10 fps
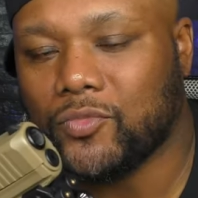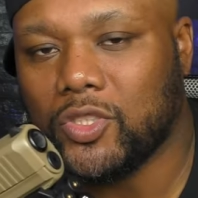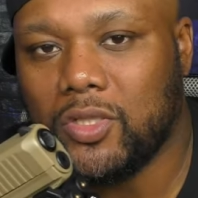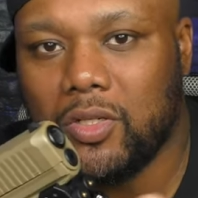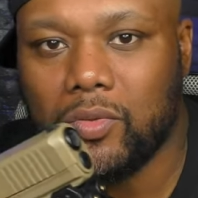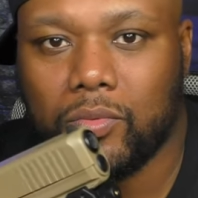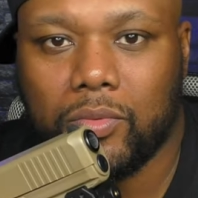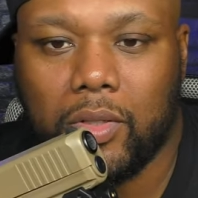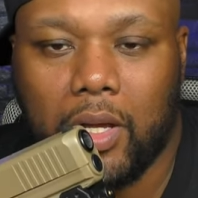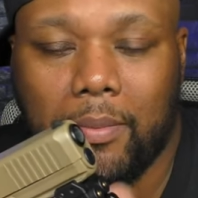you know,
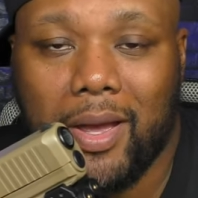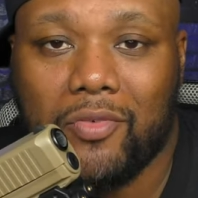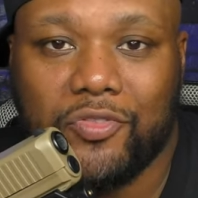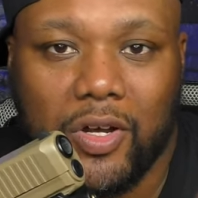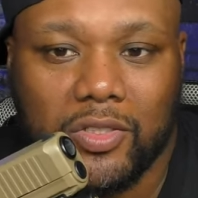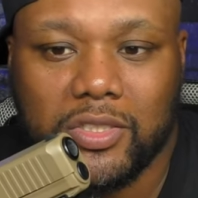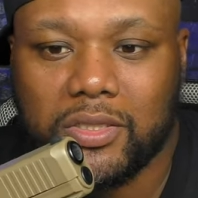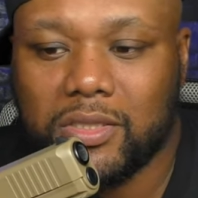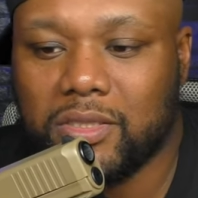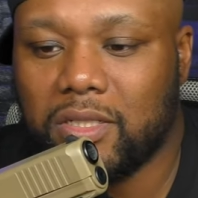
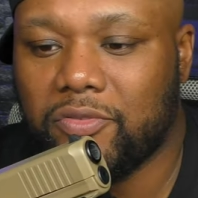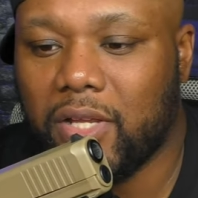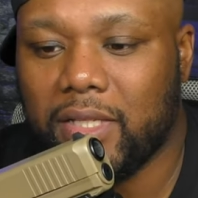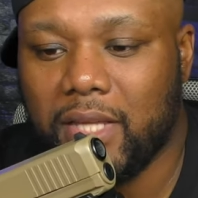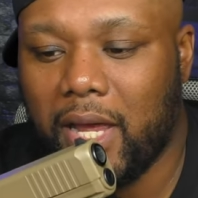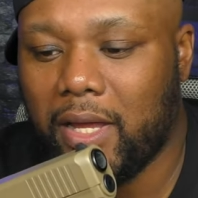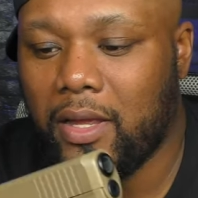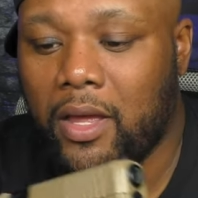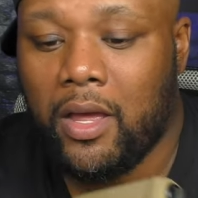malfunctions and stuff like that.